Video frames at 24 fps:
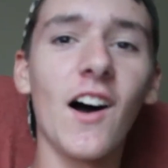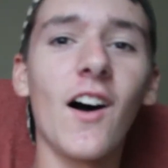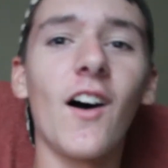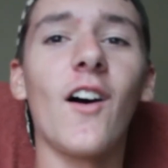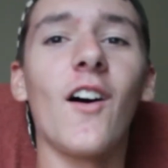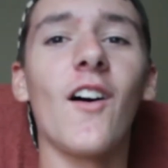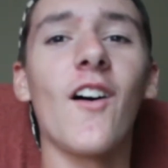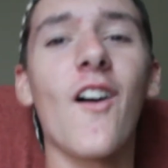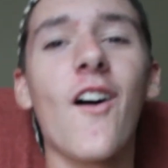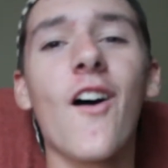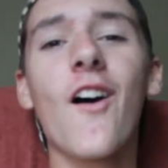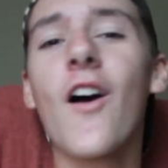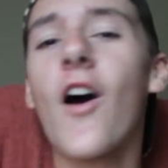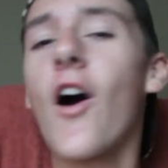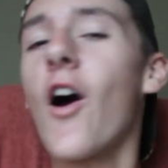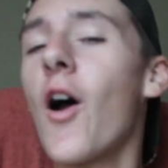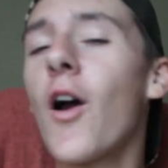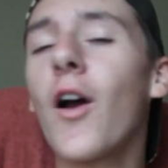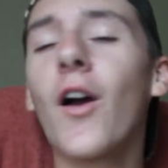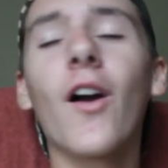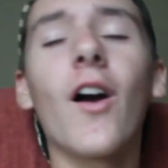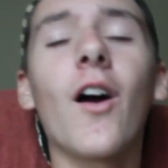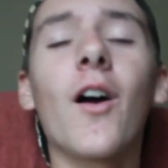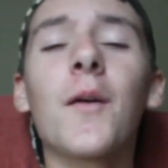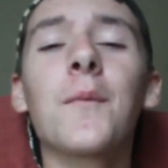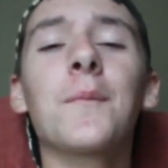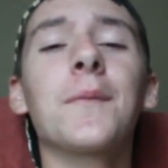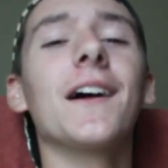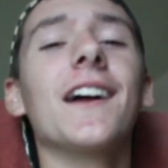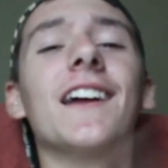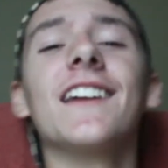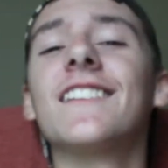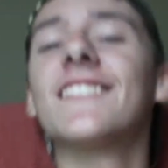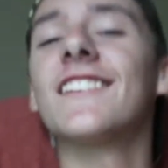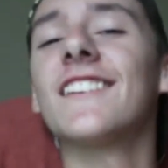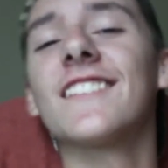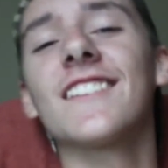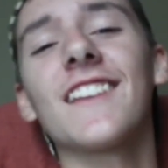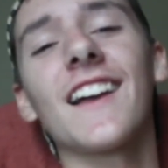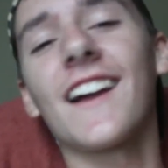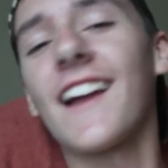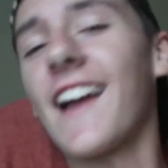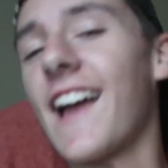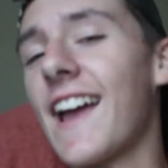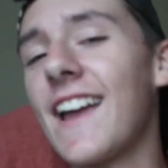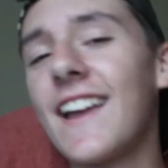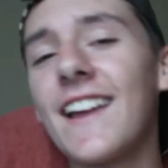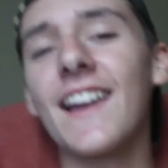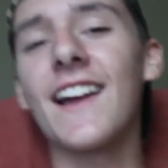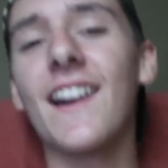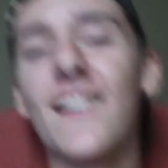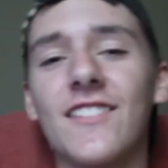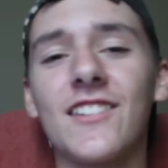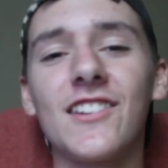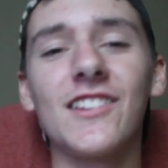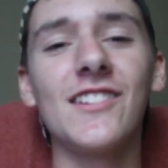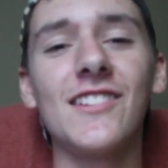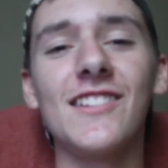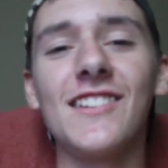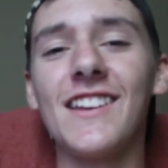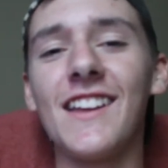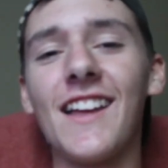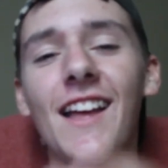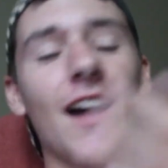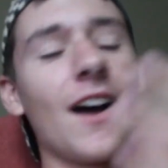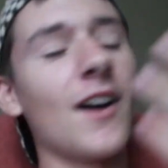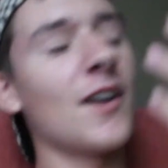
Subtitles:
Our place is like a hangout, dude.